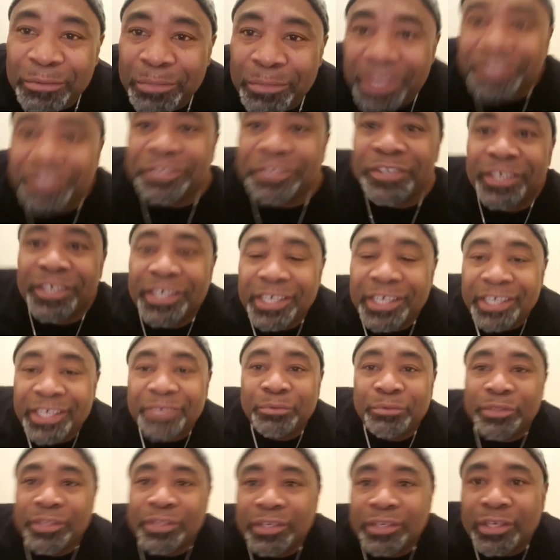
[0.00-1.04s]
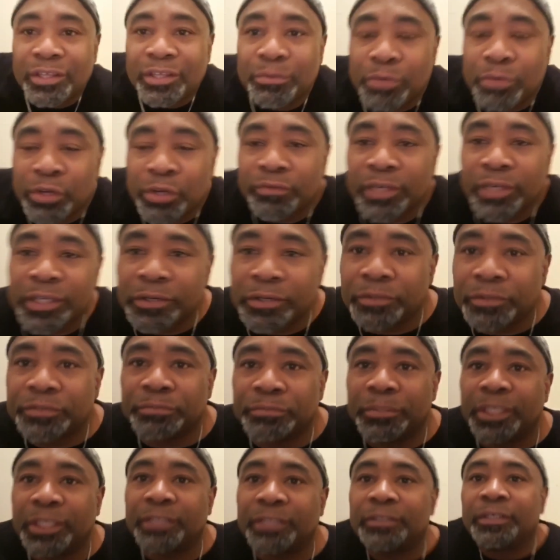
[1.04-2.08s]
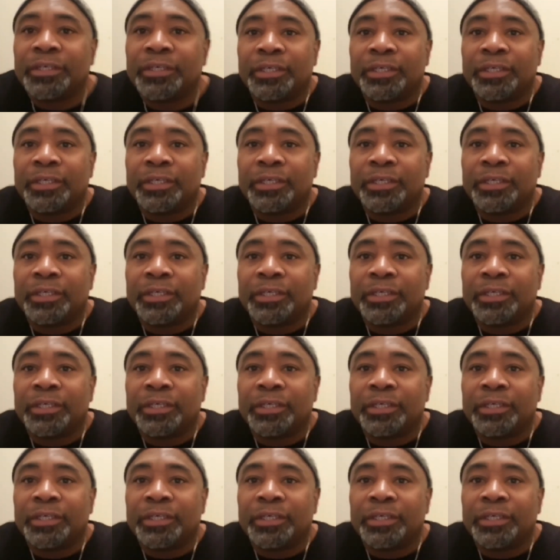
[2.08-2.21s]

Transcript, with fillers: back to you again with another word of encouragement.